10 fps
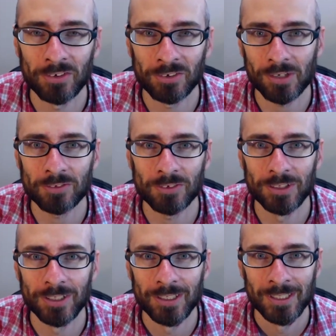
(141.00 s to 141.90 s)
of
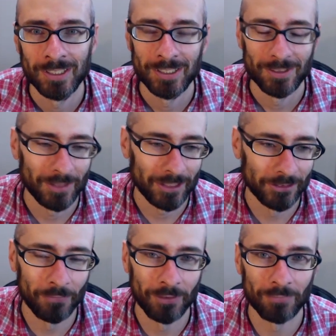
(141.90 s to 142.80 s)
destruction,
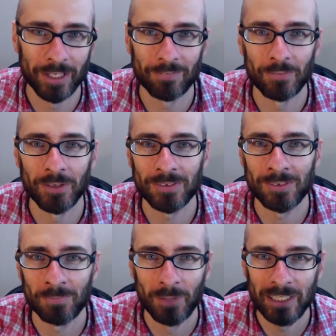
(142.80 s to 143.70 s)
well, no one would ever want
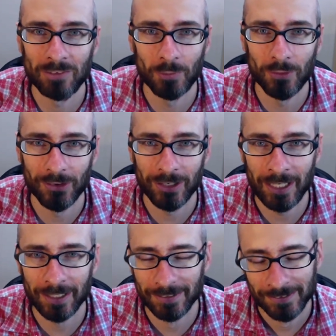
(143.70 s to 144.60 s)
to wage war
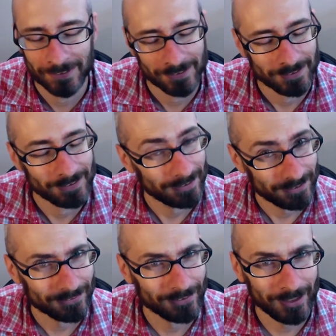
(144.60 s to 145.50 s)
again.
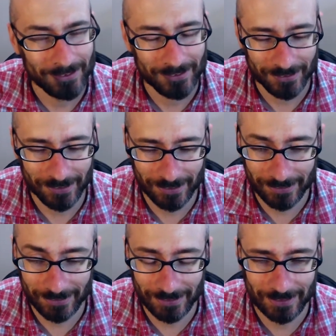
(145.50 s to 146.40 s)
Right?
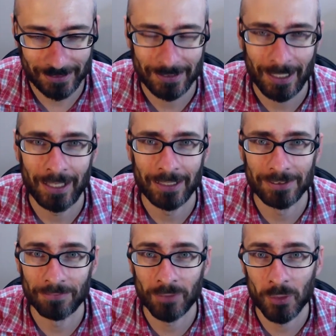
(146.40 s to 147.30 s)
Yeah.
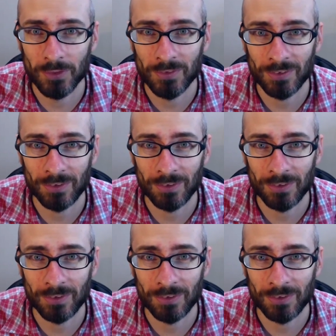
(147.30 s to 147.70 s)
And of course,